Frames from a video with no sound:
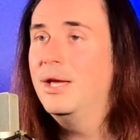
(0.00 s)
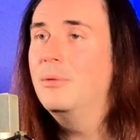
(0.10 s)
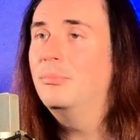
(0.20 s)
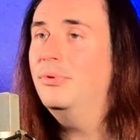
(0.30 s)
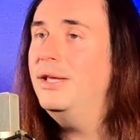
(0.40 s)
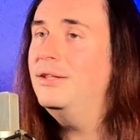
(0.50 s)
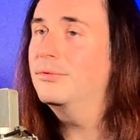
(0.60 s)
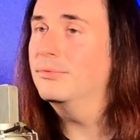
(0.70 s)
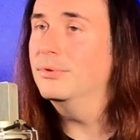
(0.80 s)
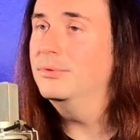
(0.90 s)
Play
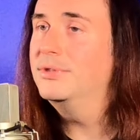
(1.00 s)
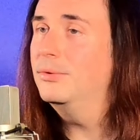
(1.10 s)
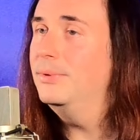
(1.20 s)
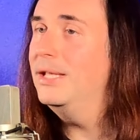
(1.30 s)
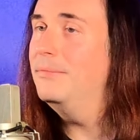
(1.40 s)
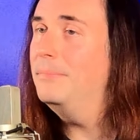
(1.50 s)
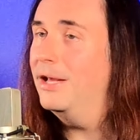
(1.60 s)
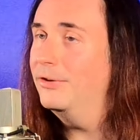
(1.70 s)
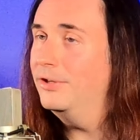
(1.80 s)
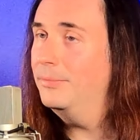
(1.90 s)
through till we hit
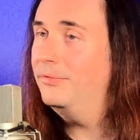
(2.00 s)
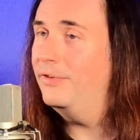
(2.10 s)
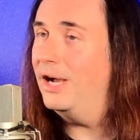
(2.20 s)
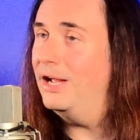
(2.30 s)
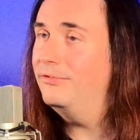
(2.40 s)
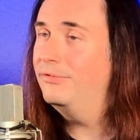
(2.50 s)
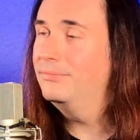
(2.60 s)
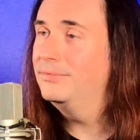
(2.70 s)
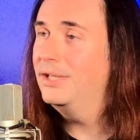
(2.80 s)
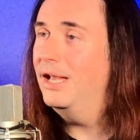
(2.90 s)
pattern number 5,
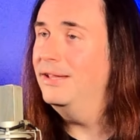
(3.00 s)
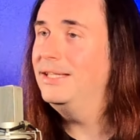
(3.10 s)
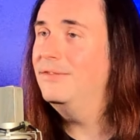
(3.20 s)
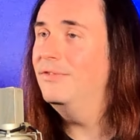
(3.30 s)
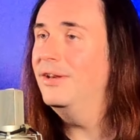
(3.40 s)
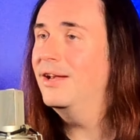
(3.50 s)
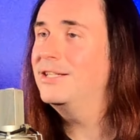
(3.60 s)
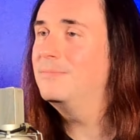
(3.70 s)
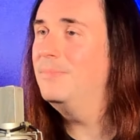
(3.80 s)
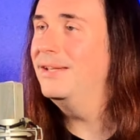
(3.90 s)
and then give a nice
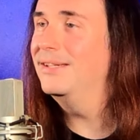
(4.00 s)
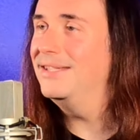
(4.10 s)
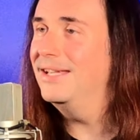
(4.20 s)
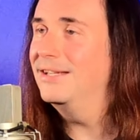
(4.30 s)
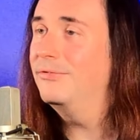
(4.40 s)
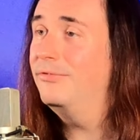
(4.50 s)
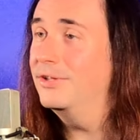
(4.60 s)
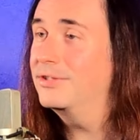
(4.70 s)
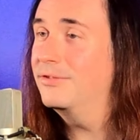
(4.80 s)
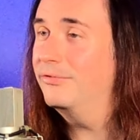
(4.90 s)
bend at the end to
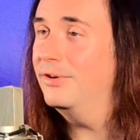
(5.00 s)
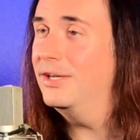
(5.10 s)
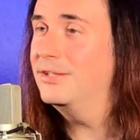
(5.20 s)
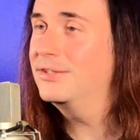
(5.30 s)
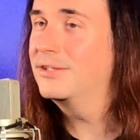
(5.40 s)
finish the phrase.